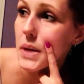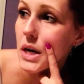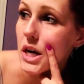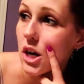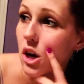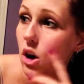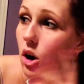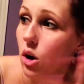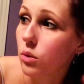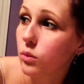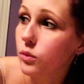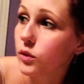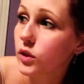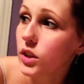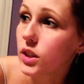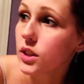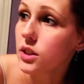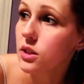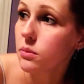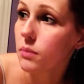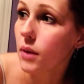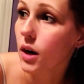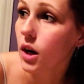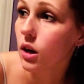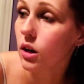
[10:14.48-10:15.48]
but hopefully
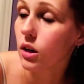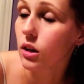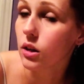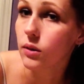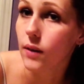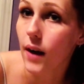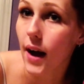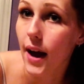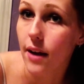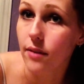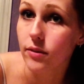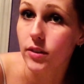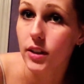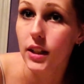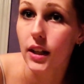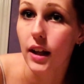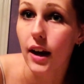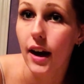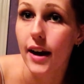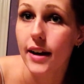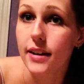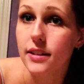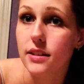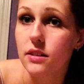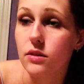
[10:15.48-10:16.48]
tomorrow I have
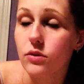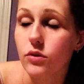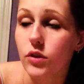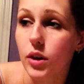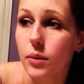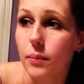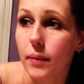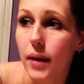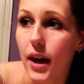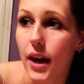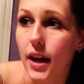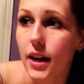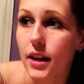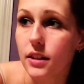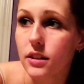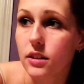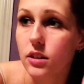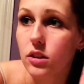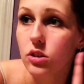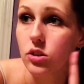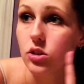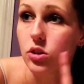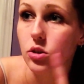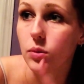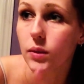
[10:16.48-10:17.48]
class from
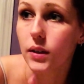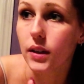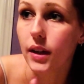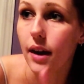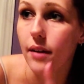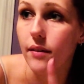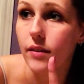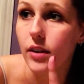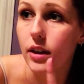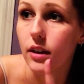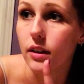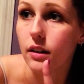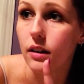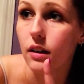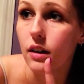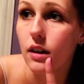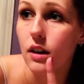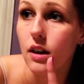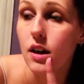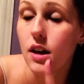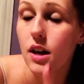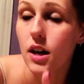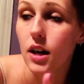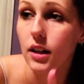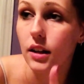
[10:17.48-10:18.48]
8 to 11,
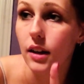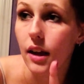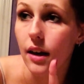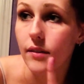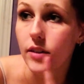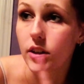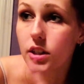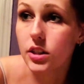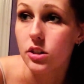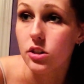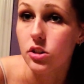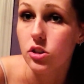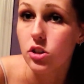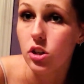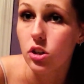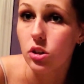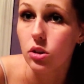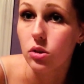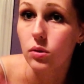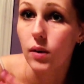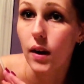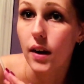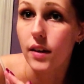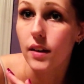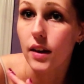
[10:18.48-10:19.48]
11 to
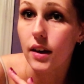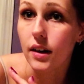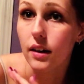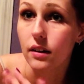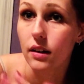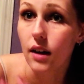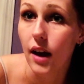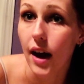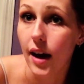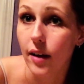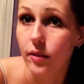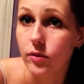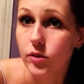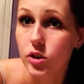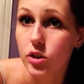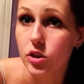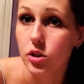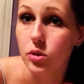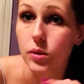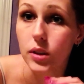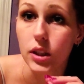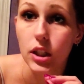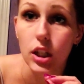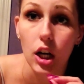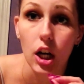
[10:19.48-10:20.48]
2, and then after
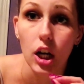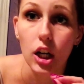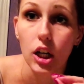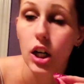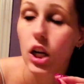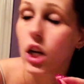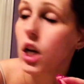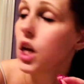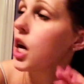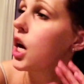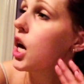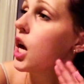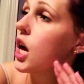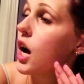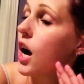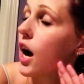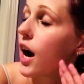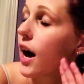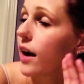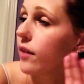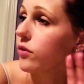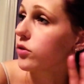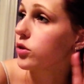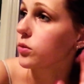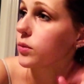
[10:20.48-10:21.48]
2 o'clock
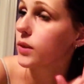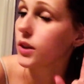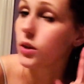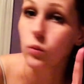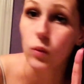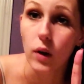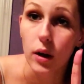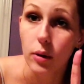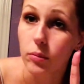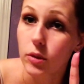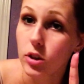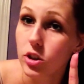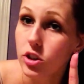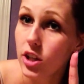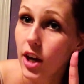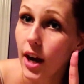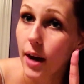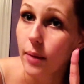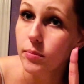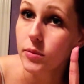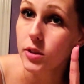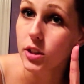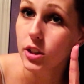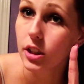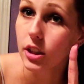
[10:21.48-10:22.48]
I have to read one more
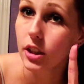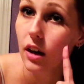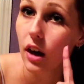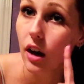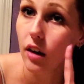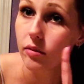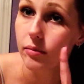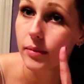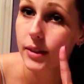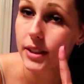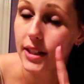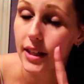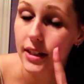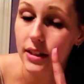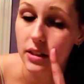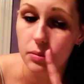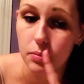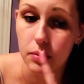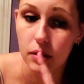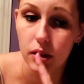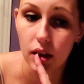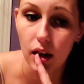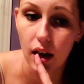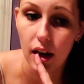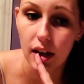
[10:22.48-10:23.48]
chapter of my
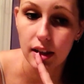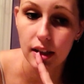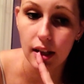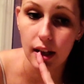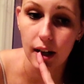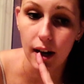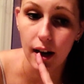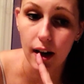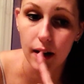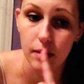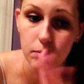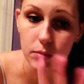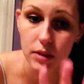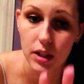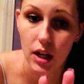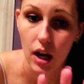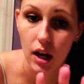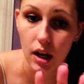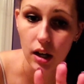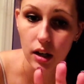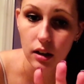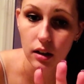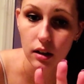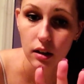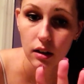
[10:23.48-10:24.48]
textbook and then I'm
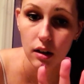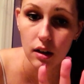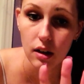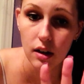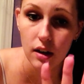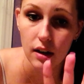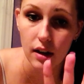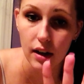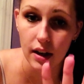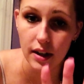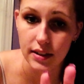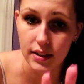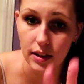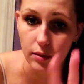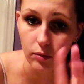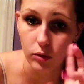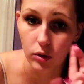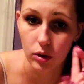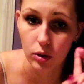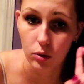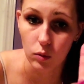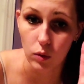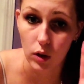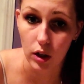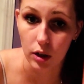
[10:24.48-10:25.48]
done, except
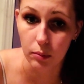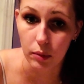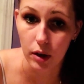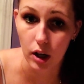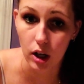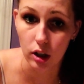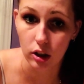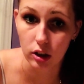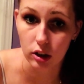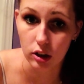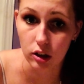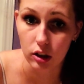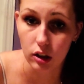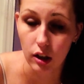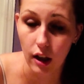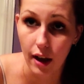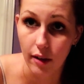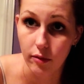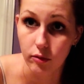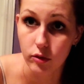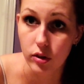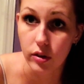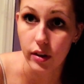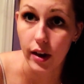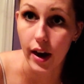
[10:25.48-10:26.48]
for one more article
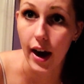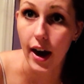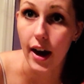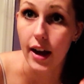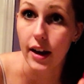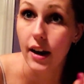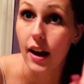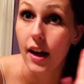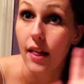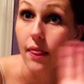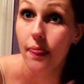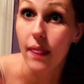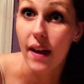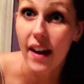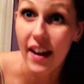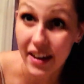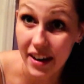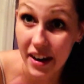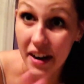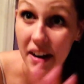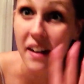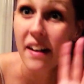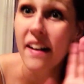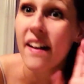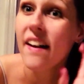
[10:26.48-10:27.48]
after that, and then
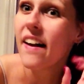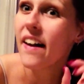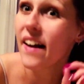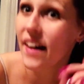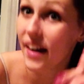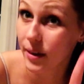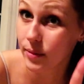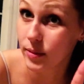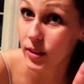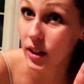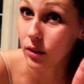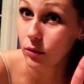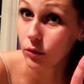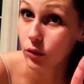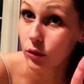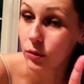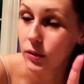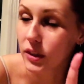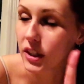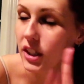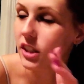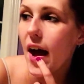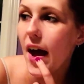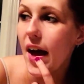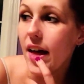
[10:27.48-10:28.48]
I'm done for
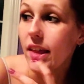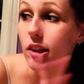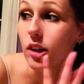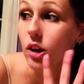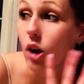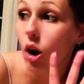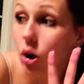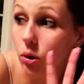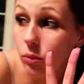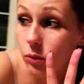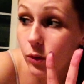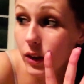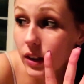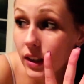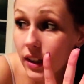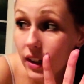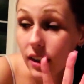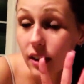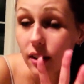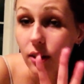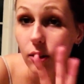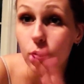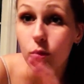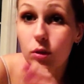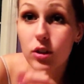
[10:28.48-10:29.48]
real. And then
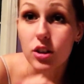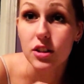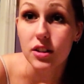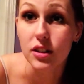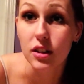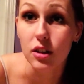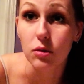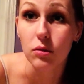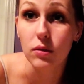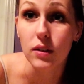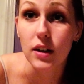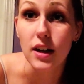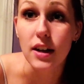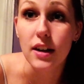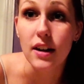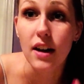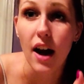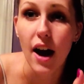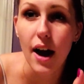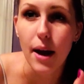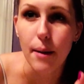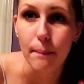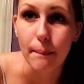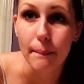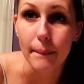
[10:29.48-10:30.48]
hopefully we're just gonna read.
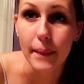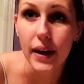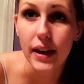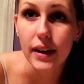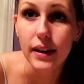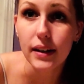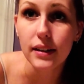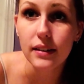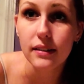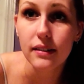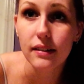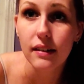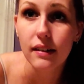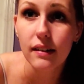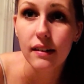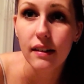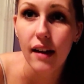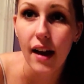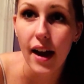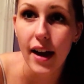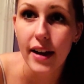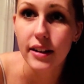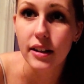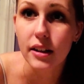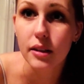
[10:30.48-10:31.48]
I might
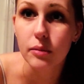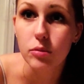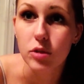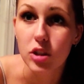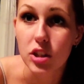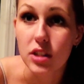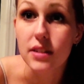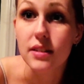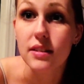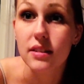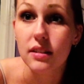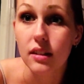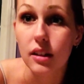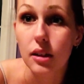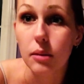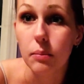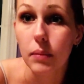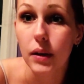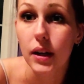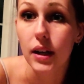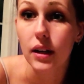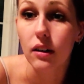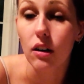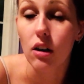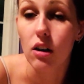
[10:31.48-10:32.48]
end up just
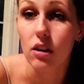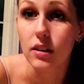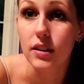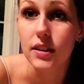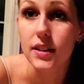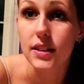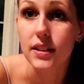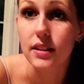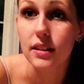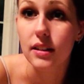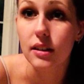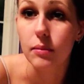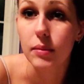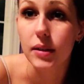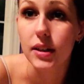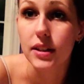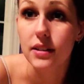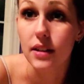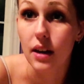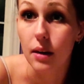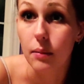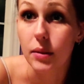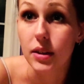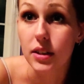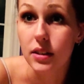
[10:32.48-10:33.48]
sleeping honestly because
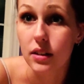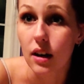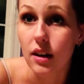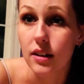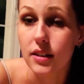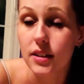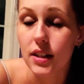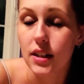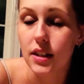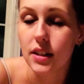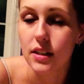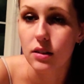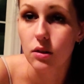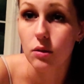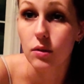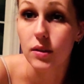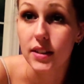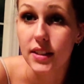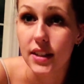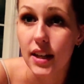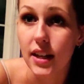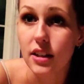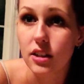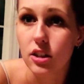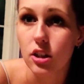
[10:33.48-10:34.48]
I'm exhausted. It's only
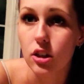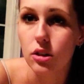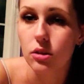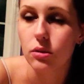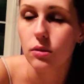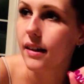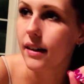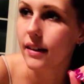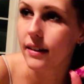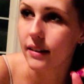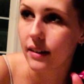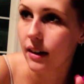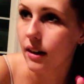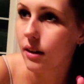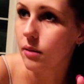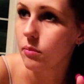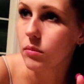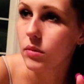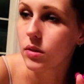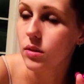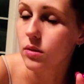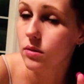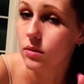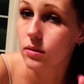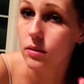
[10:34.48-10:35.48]
day two and I'm
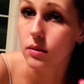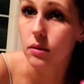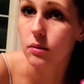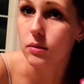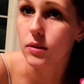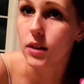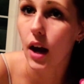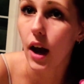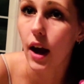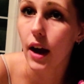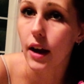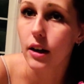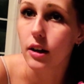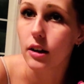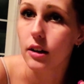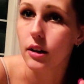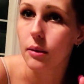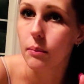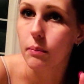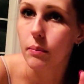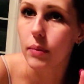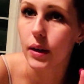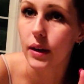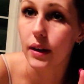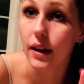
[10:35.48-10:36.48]
so tired
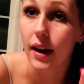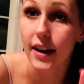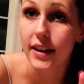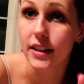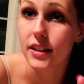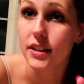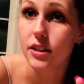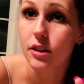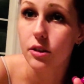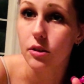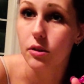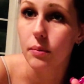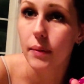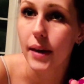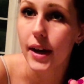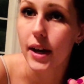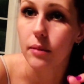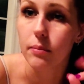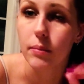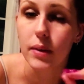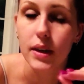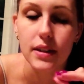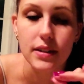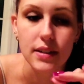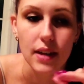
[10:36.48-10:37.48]
but I need to go to bed
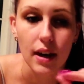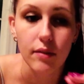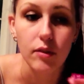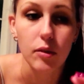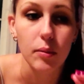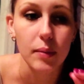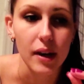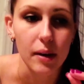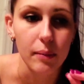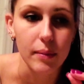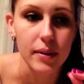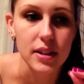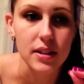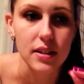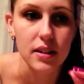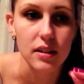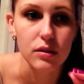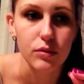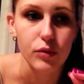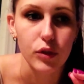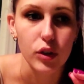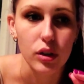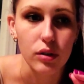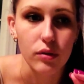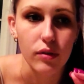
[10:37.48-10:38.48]
because I have to be up at
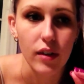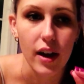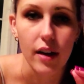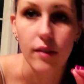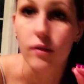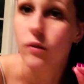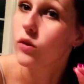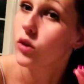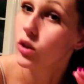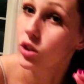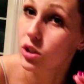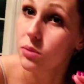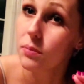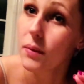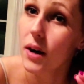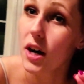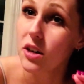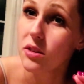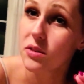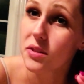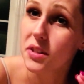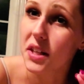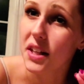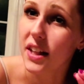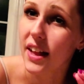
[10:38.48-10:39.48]
6.45 for
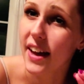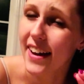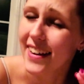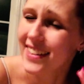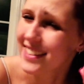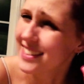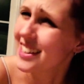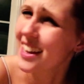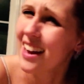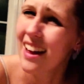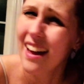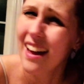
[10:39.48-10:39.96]
tomorrow's class.